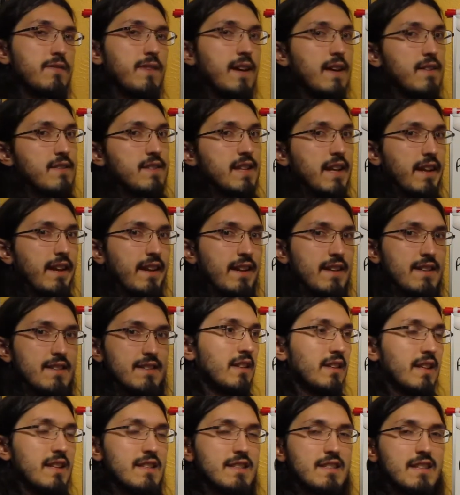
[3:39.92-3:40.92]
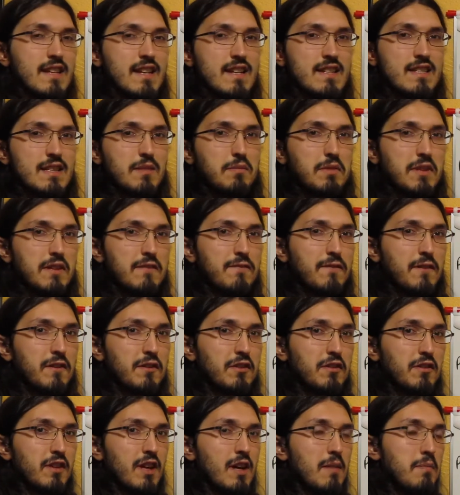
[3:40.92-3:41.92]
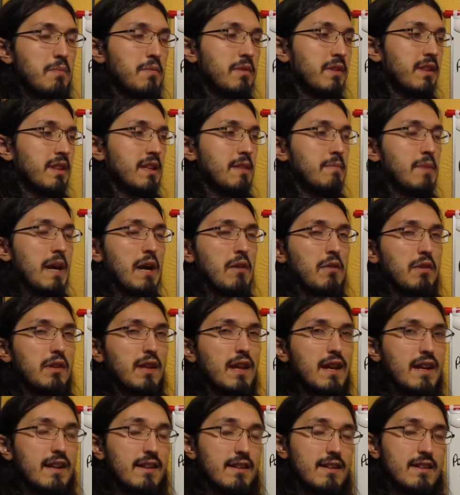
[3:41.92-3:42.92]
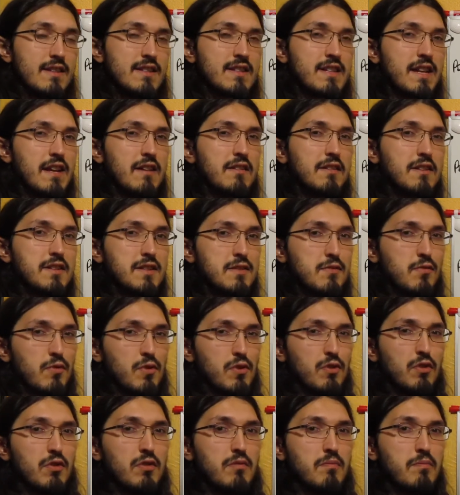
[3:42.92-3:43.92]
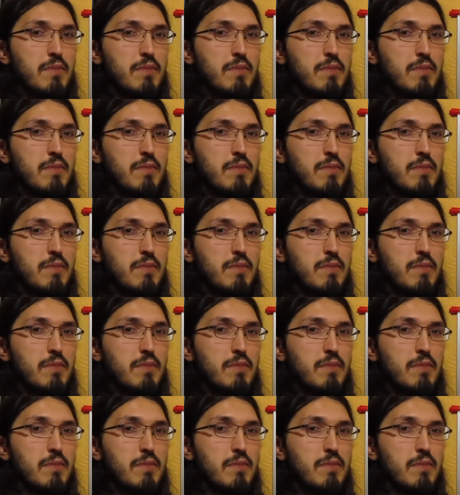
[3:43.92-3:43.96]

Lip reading: 5 seconds, let's say something further up the power line scared the squirrel